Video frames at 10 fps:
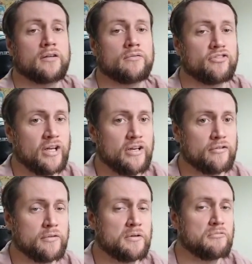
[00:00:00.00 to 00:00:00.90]

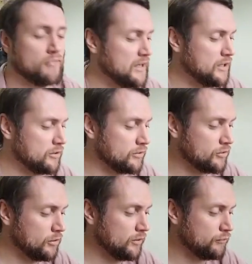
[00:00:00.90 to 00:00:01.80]
Centering, really good.
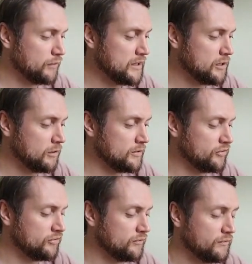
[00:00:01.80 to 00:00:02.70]
Other 3
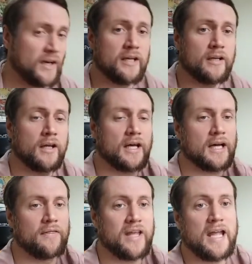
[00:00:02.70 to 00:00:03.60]
corners, fine.
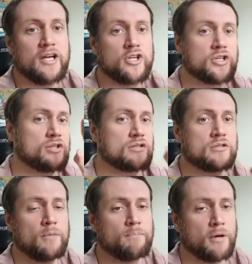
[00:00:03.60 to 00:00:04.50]
And the edges,
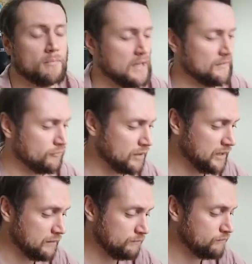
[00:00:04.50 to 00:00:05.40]
top, bottom, left and
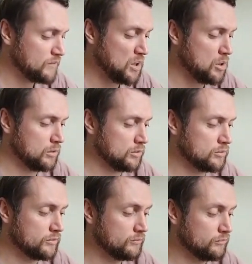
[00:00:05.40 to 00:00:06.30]
right, all
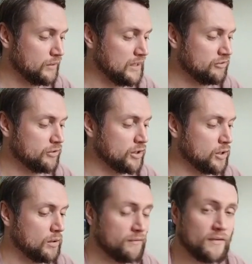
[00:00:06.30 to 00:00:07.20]
good. So that's going to
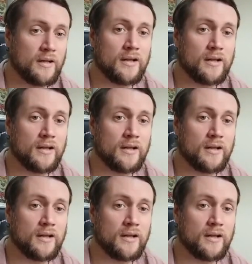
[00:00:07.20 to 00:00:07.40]
go off.